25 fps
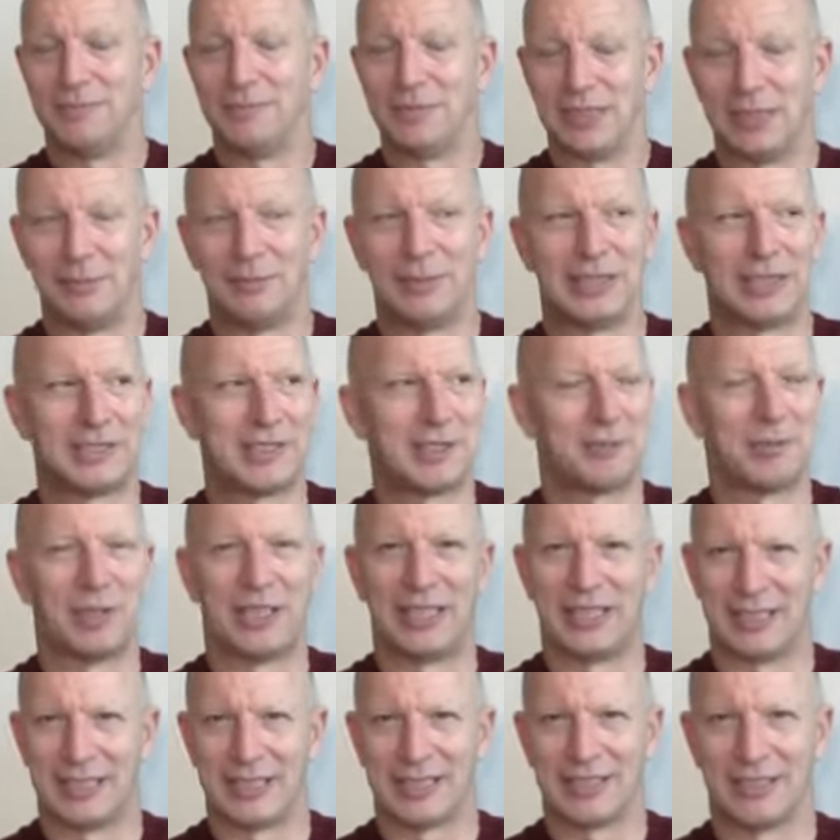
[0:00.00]
Let me
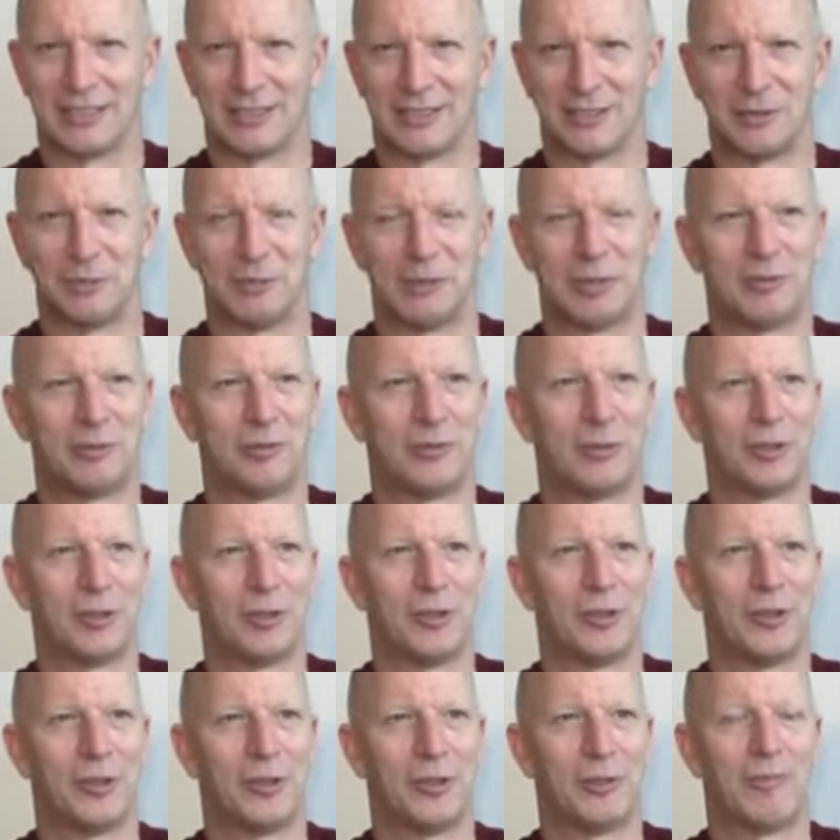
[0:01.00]
explain this a little bit
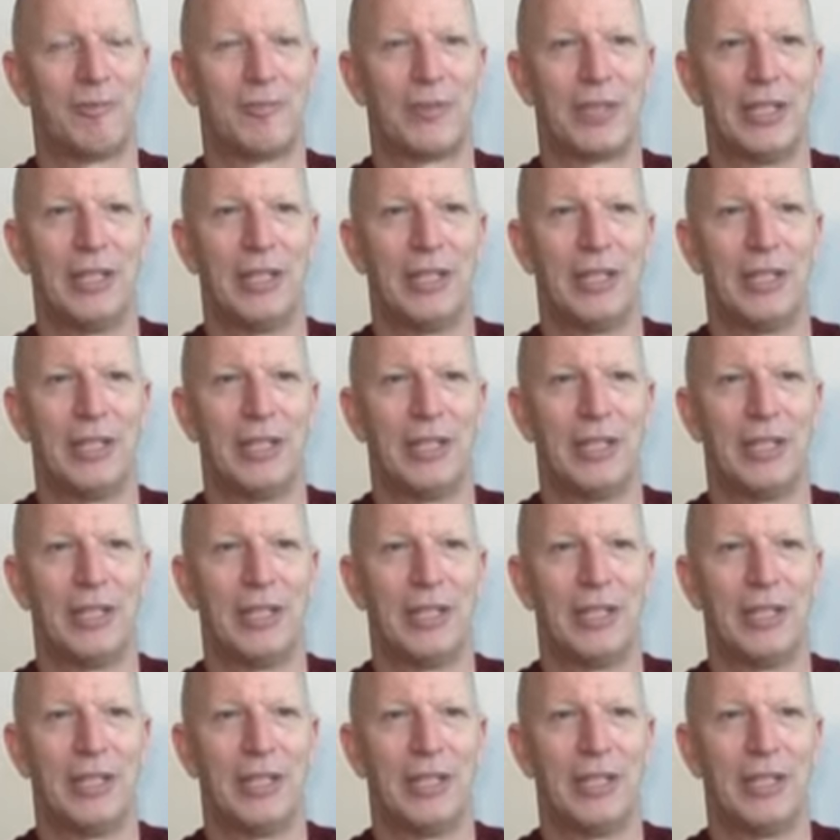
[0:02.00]
further.